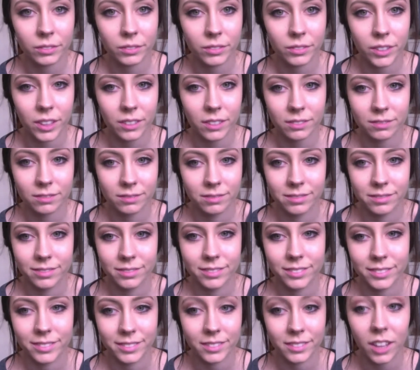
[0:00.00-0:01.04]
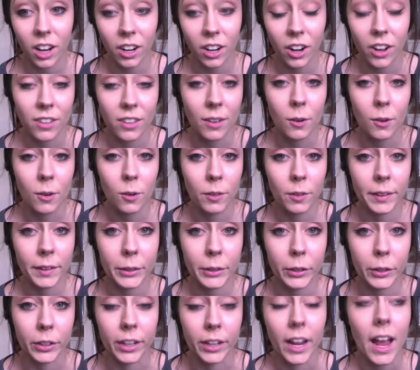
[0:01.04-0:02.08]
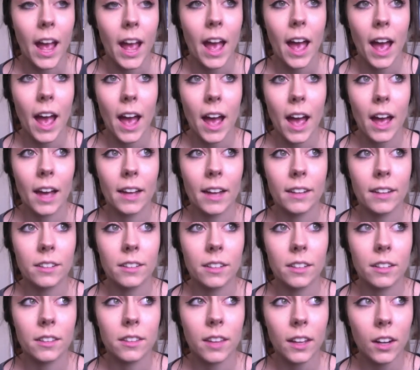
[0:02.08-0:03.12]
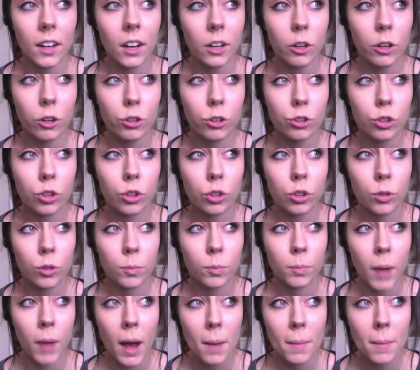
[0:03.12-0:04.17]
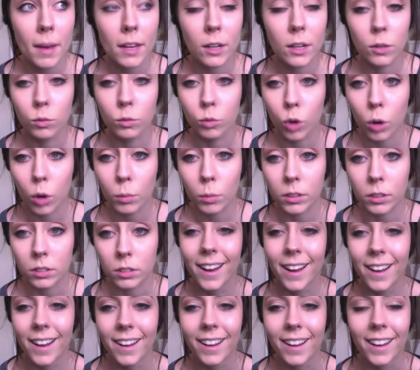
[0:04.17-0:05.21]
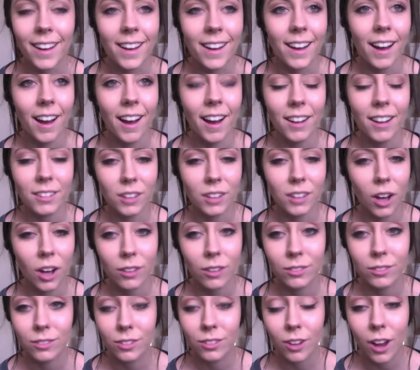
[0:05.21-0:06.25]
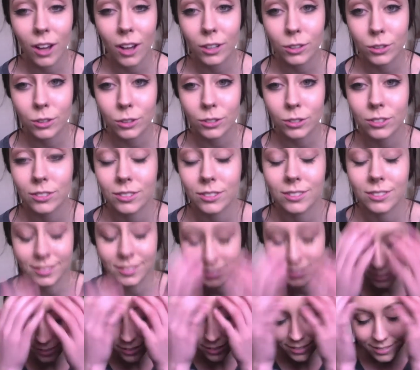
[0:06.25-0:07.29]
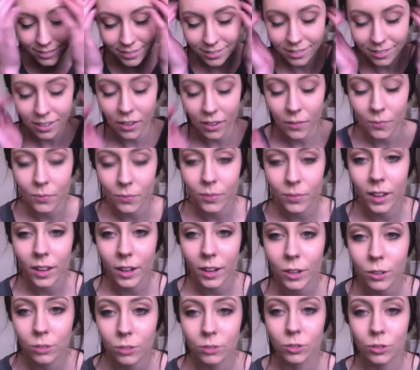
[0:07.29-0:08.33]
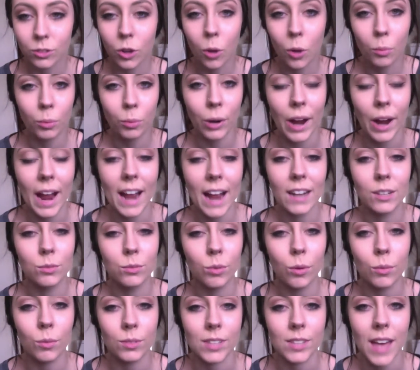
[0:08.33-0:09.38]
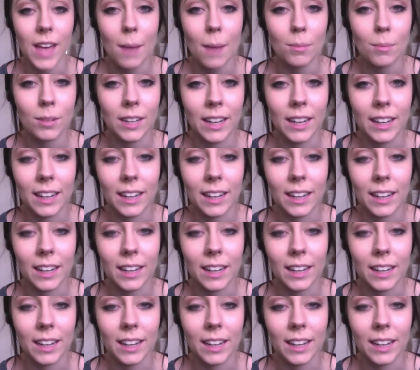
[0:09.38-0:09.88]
yeah. I don't know, they were really good. And then I got to Batman and Robin. I couldn't comprehend what was happening.